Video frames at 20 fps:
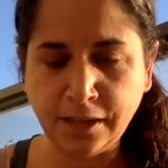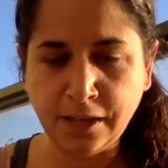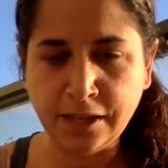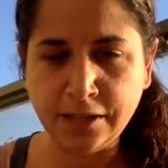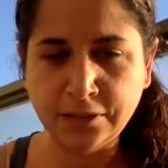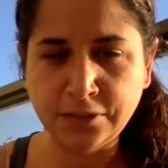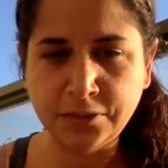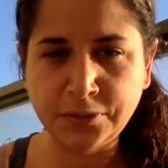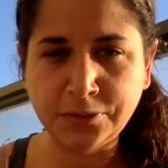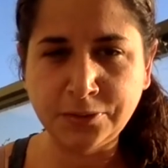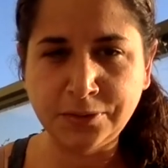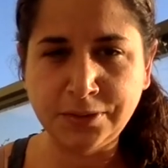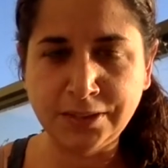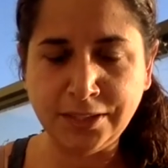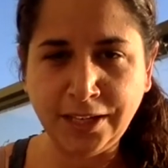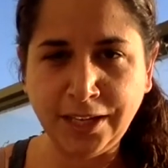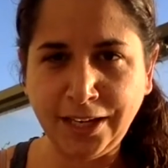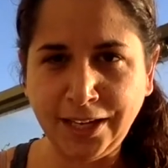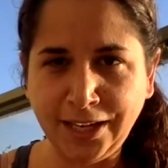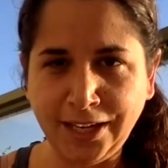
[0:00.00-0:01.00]
And so
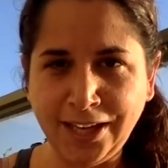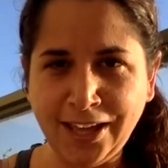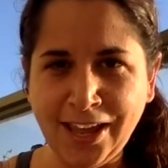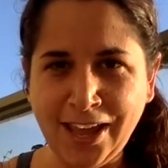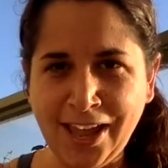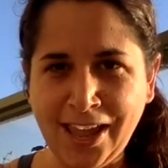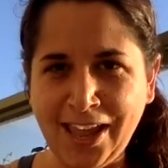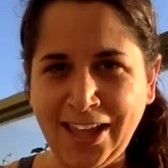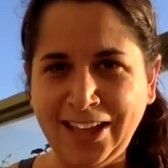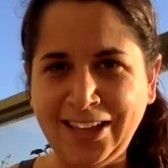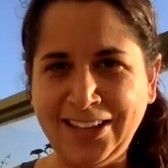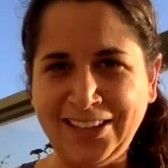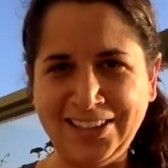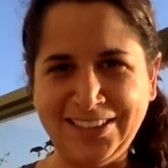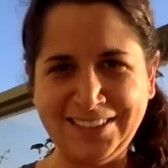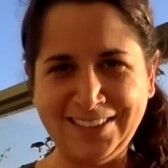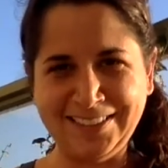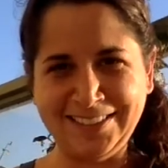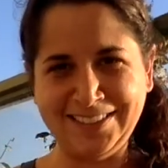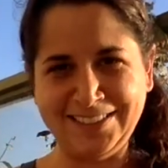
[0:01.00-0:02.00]
today
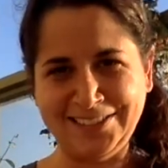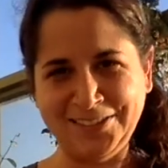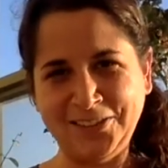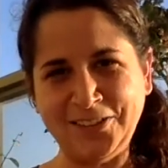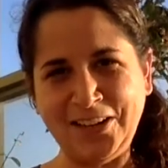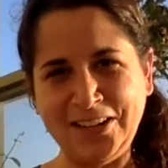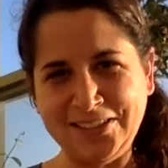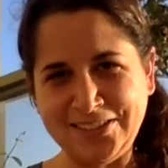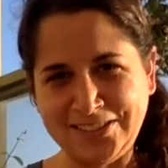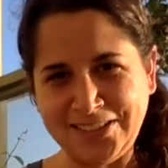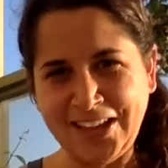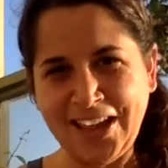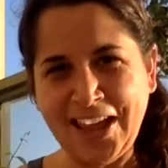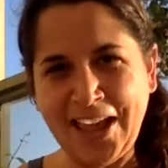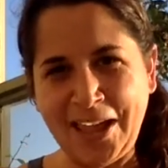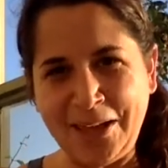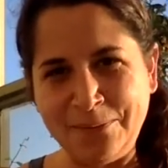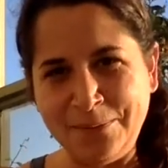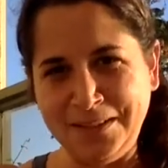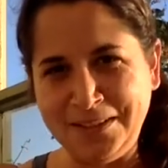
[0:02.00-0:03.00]
is a great
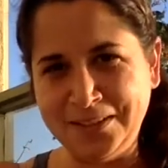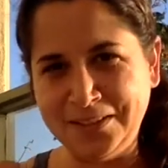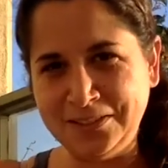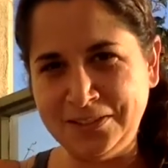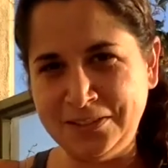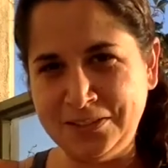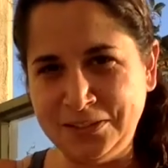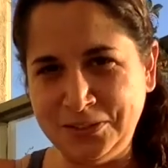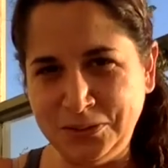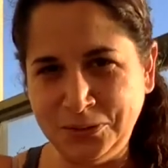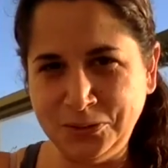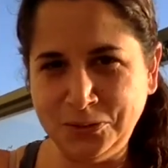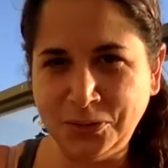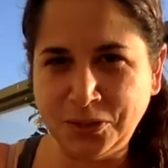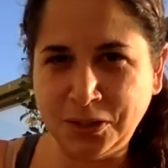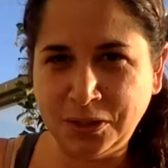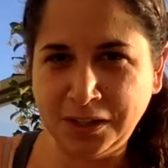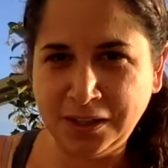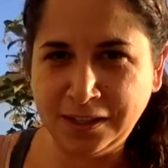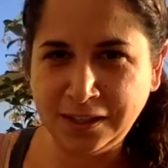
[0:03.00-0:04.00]
day because you
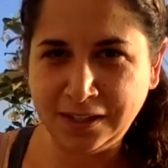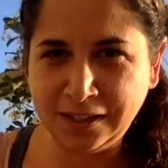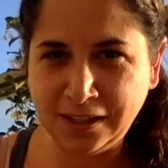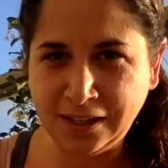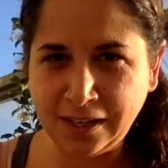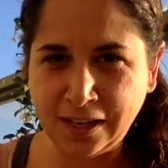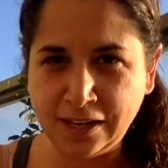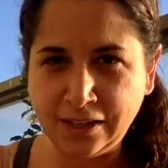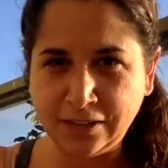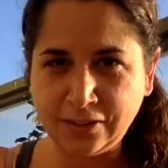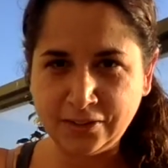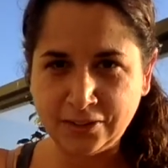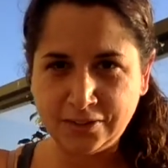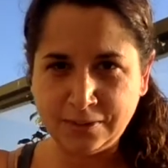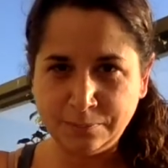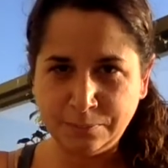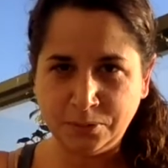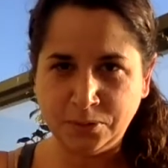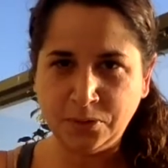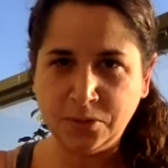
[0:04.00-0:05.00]
are getting another
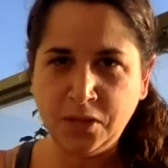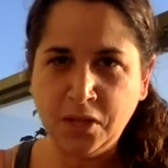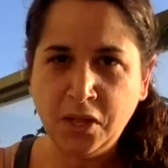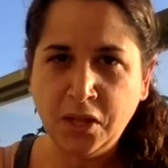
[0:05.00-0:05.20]
symbol.